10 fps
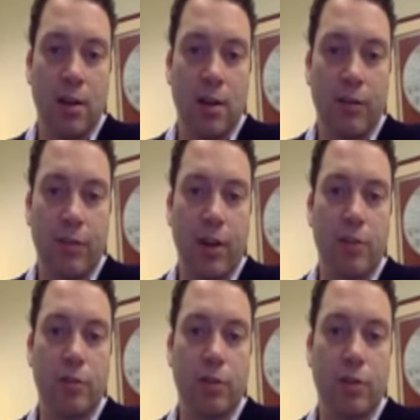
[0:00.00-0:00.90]
different
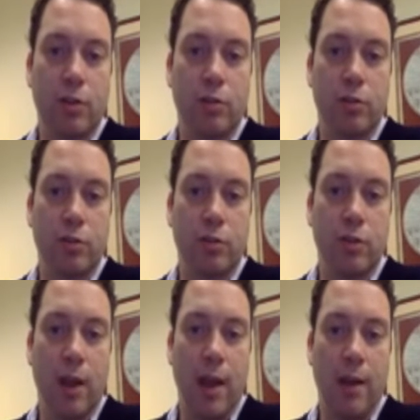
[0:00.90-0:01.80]
countries and cultures
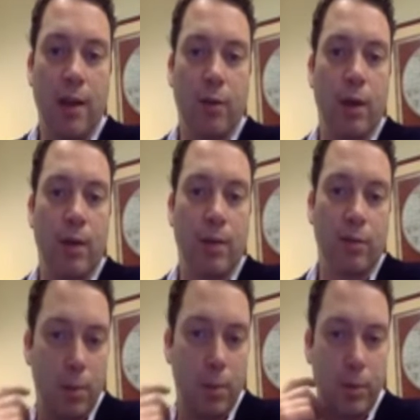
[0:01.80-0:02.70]
and, and creating this
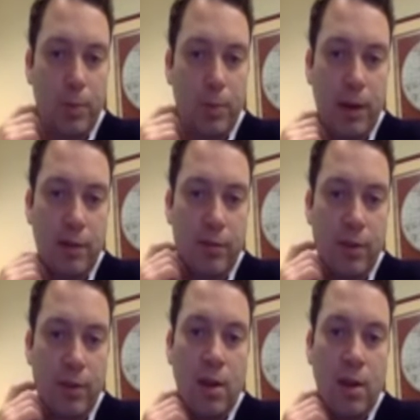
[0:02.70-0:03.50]
global perspective.